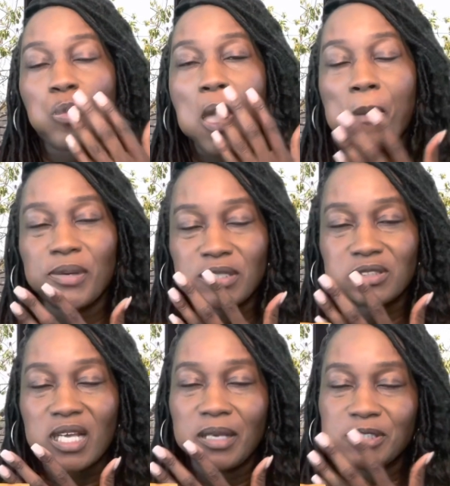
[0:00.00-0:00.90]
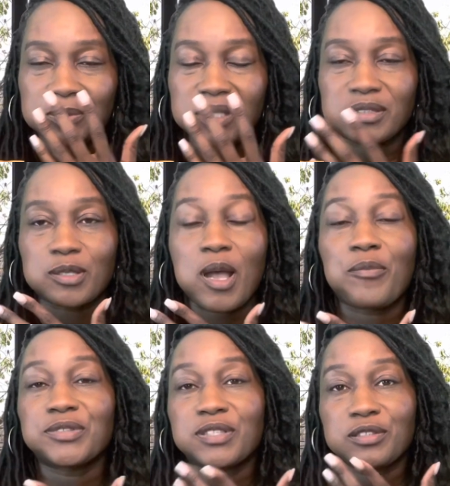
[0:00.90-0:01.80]
And many times it's because the
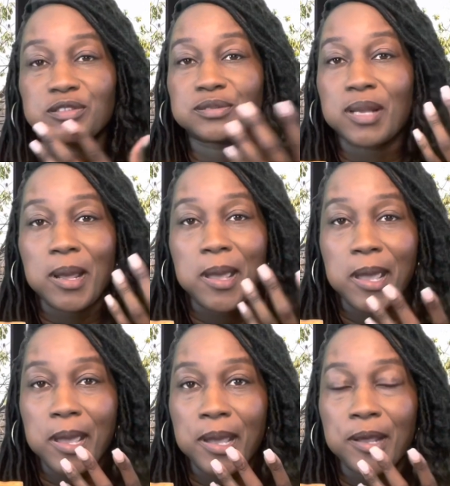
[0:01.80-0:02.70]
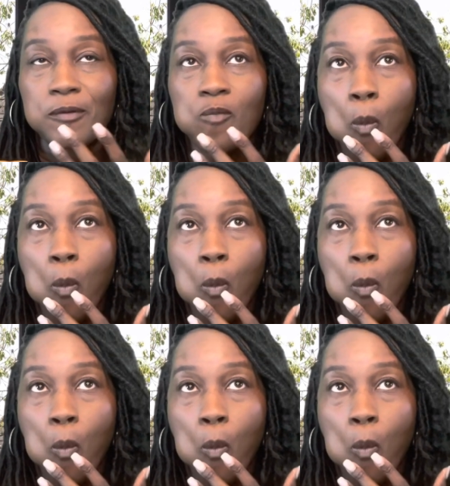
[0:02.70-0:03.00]
conversation's not had